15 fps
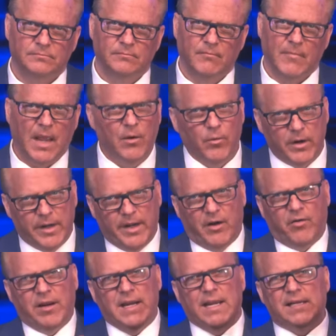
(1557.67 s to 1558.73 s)
And we're
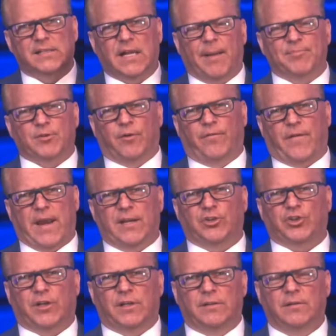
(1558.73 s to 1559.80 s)
hearing his
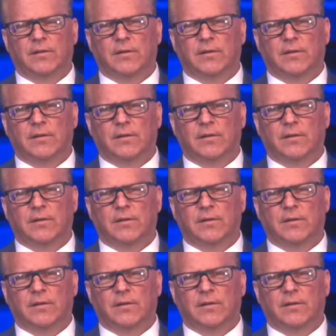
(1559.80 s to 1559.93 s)
observation